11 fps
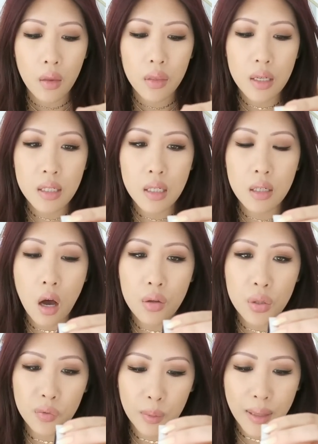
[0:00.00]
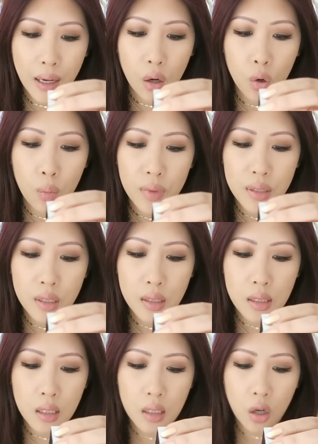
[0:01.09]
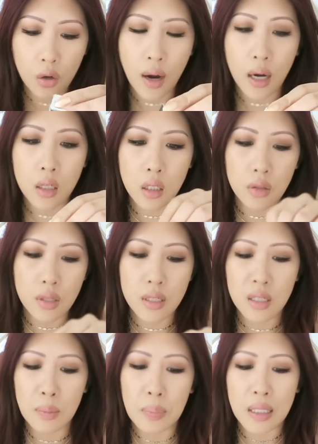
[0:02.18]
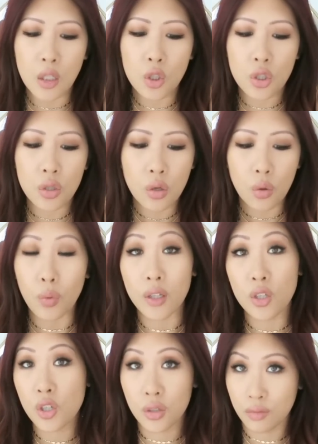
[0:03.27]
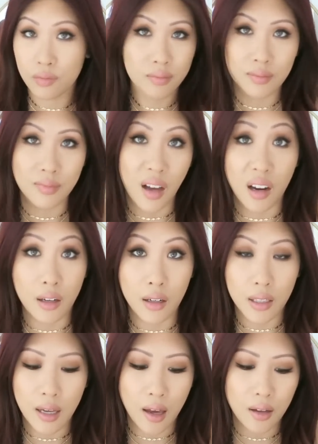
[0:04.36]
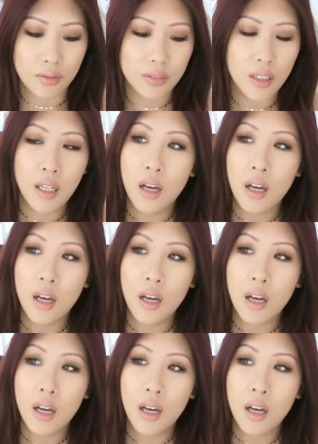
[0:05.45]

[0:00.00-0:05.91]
This is also from Lancôme. This is the corrector. This is in peach, which I already have.